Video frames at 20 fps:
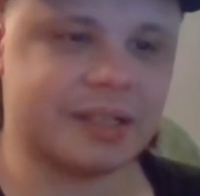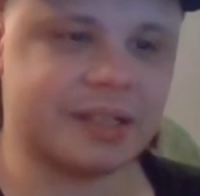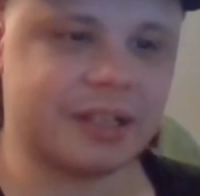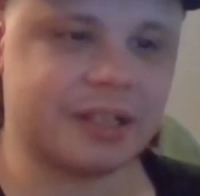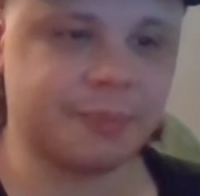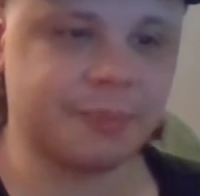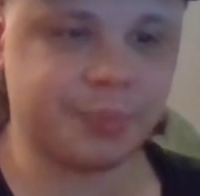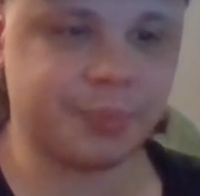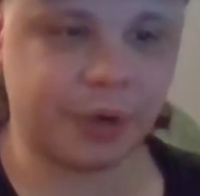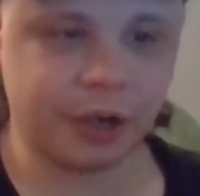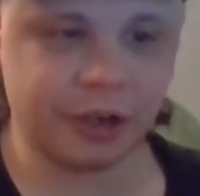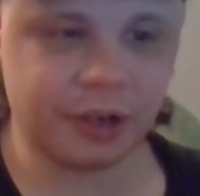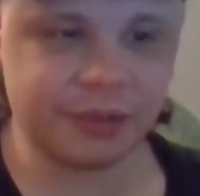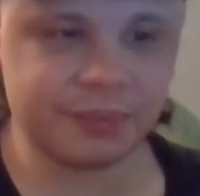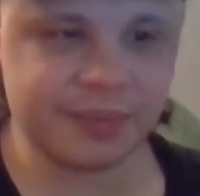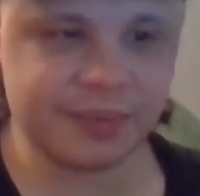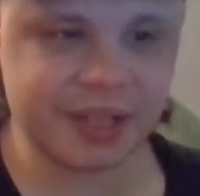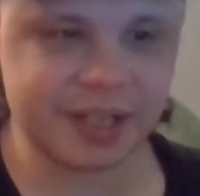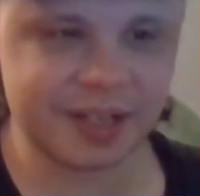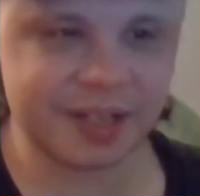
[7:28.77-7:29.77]
in
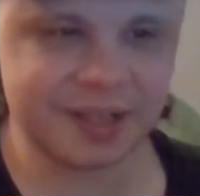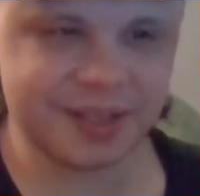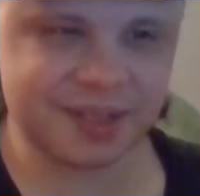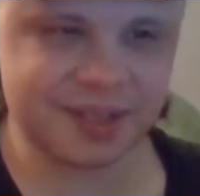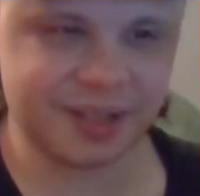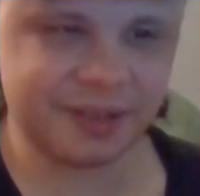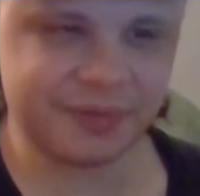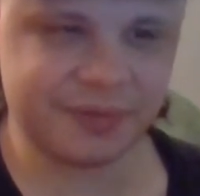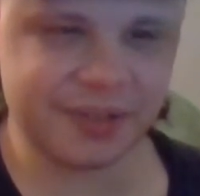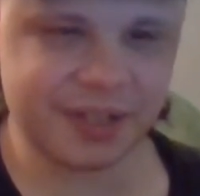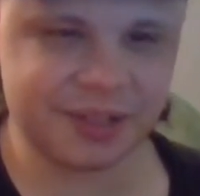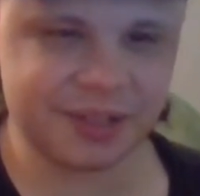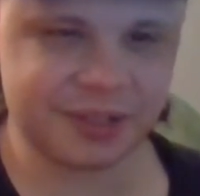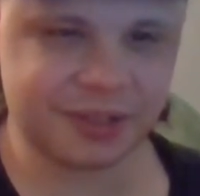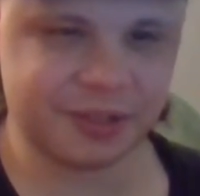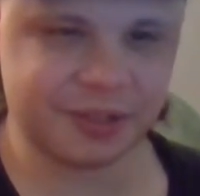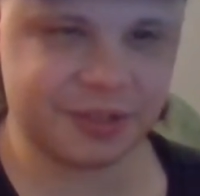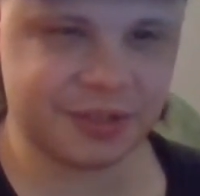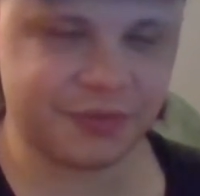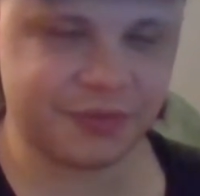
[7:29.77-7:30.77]
part because of the
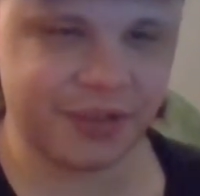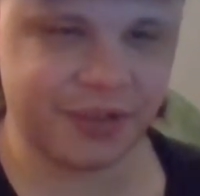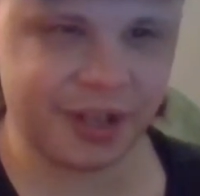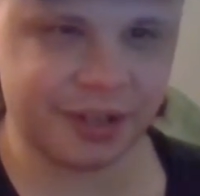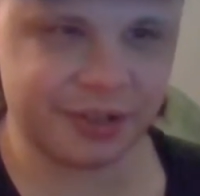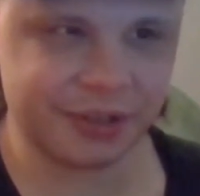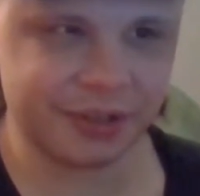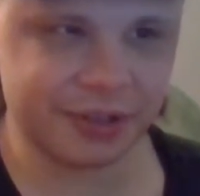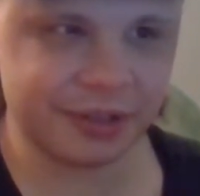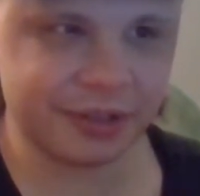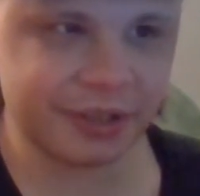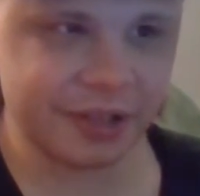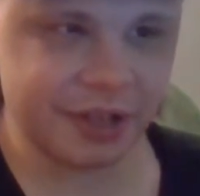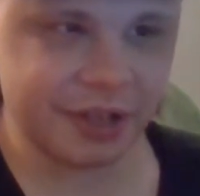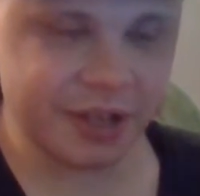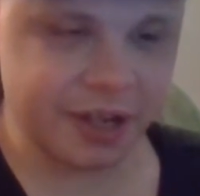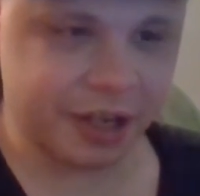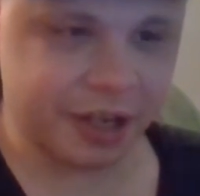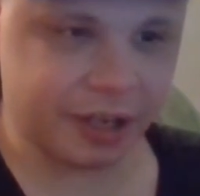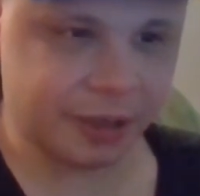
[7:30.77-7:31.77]
Eternals' failure
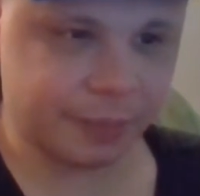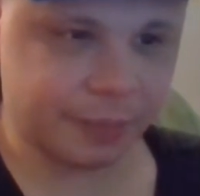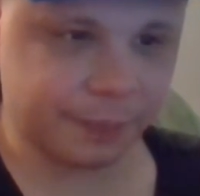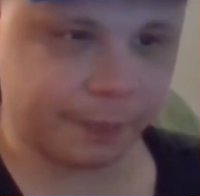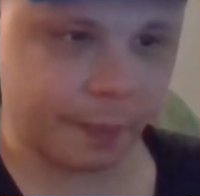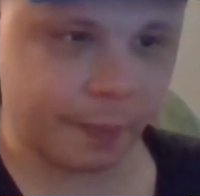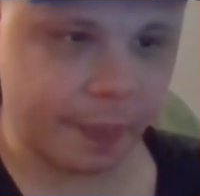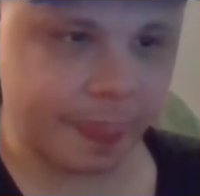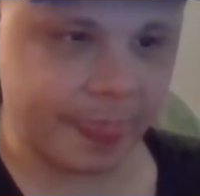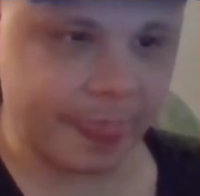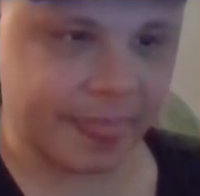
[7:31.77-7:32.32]
um,